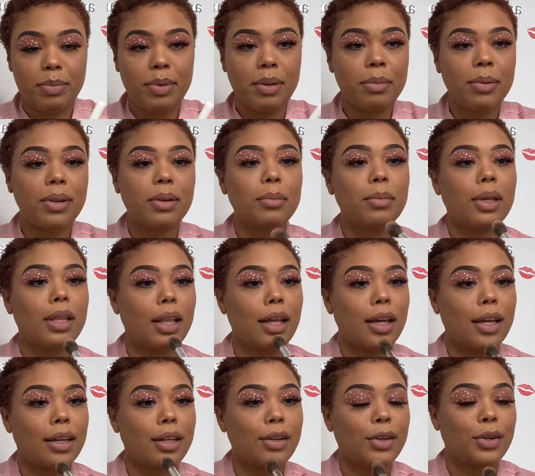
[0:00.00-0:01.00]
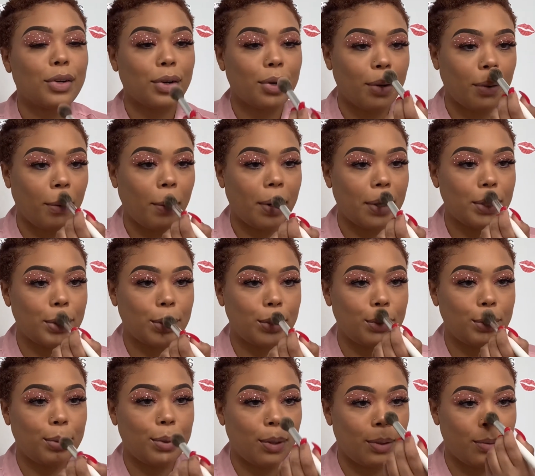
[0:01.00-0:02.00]
gonna be like, girl, where are you
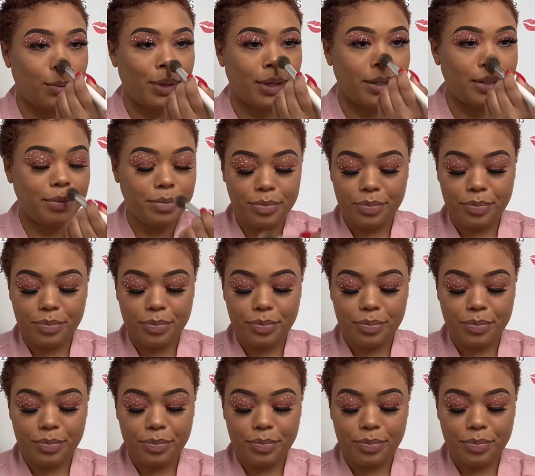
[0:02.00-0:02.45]
going?